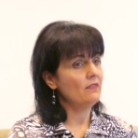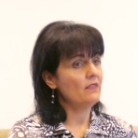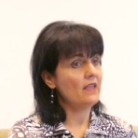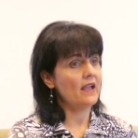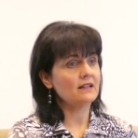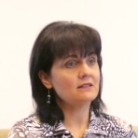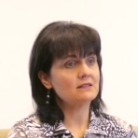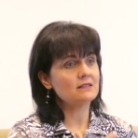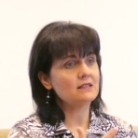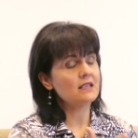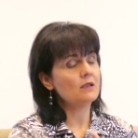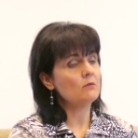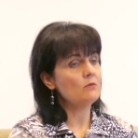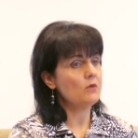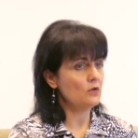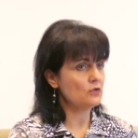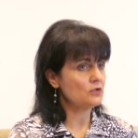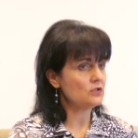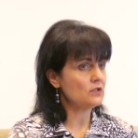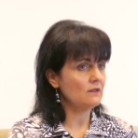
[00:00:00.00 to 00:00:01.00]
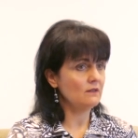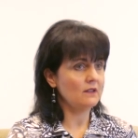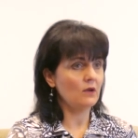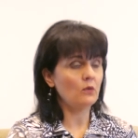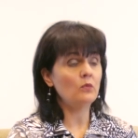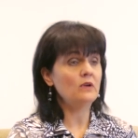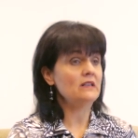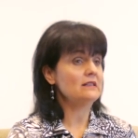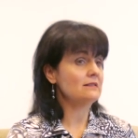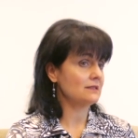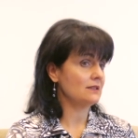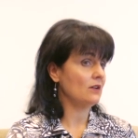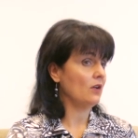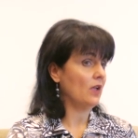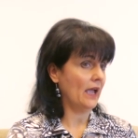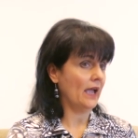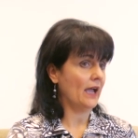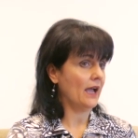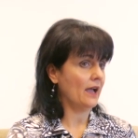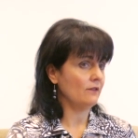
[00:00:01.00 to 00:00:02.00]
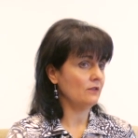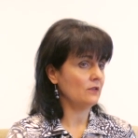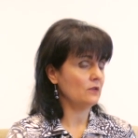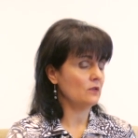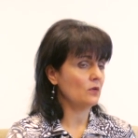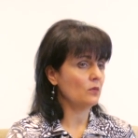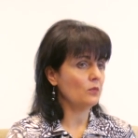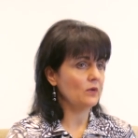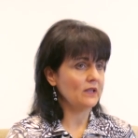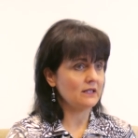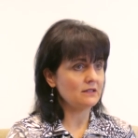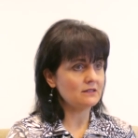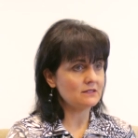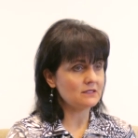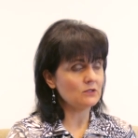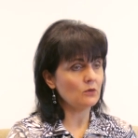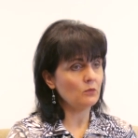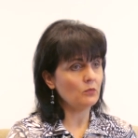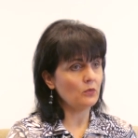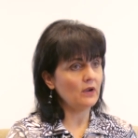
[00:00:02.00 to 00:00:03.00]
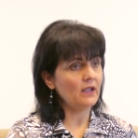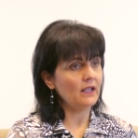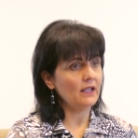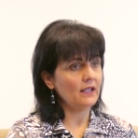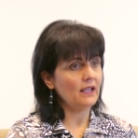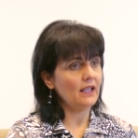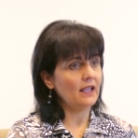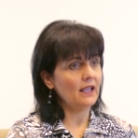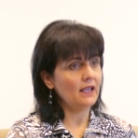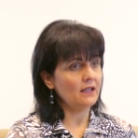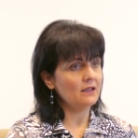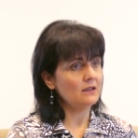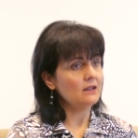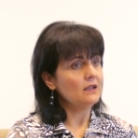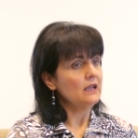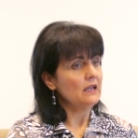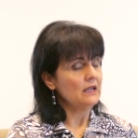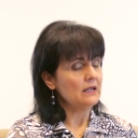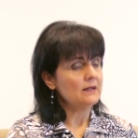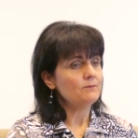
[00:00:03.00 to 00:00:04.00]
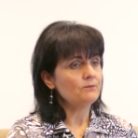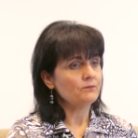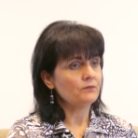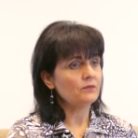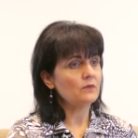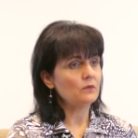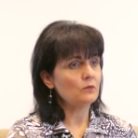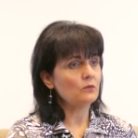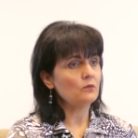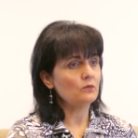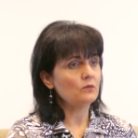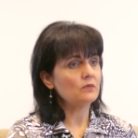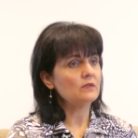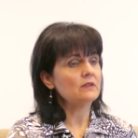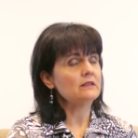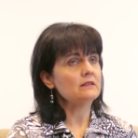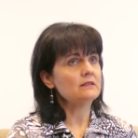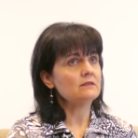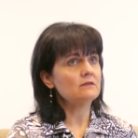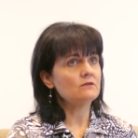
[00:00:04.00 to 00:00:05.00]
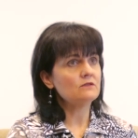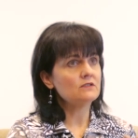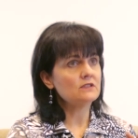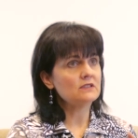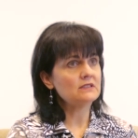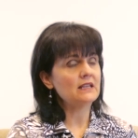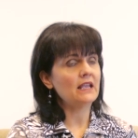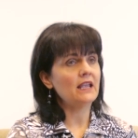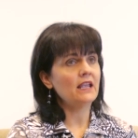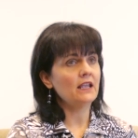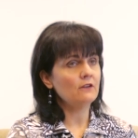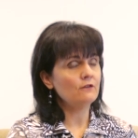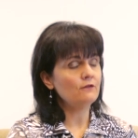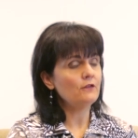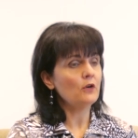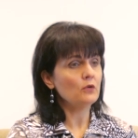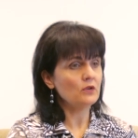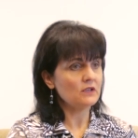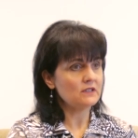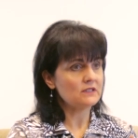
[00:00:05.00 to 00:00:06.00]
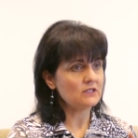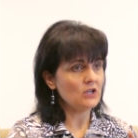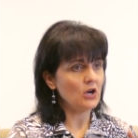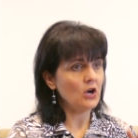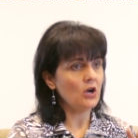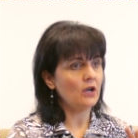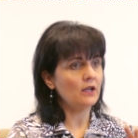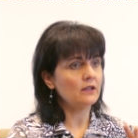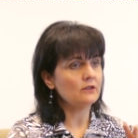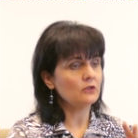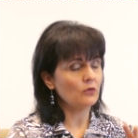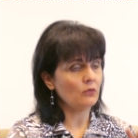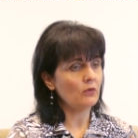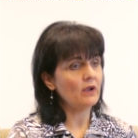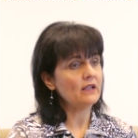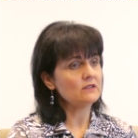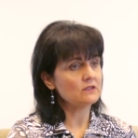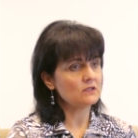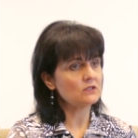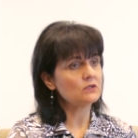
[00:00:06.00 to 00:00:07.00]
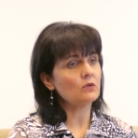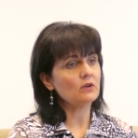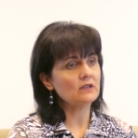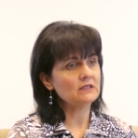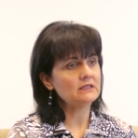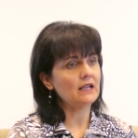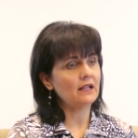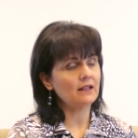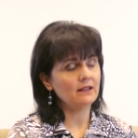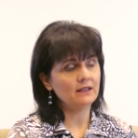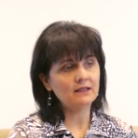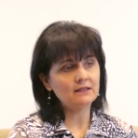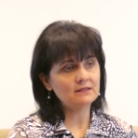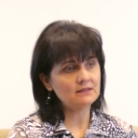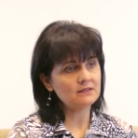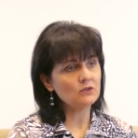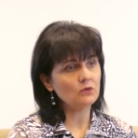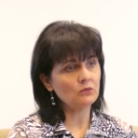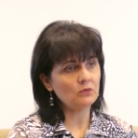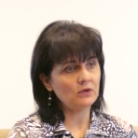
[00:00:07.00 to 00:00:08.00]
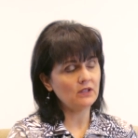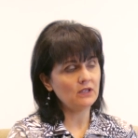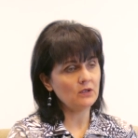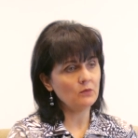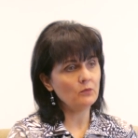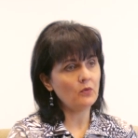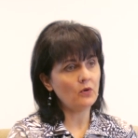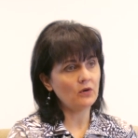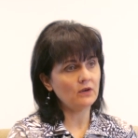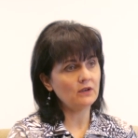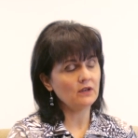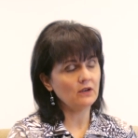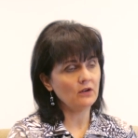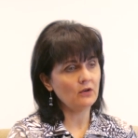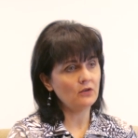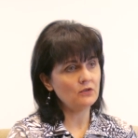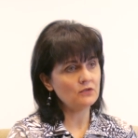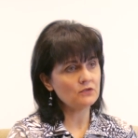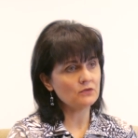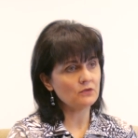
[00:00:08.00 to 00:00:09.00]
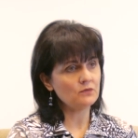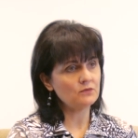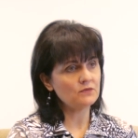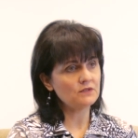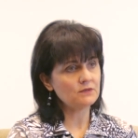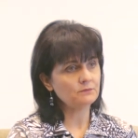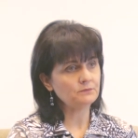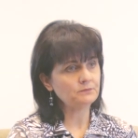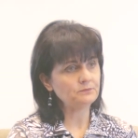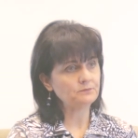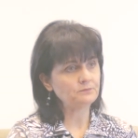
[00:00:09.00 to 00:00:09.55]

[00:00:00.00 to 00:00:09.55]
And that's the emotion that we still have and that we can still bring. And staying focused on great storytelling is still really important in our newsrooms.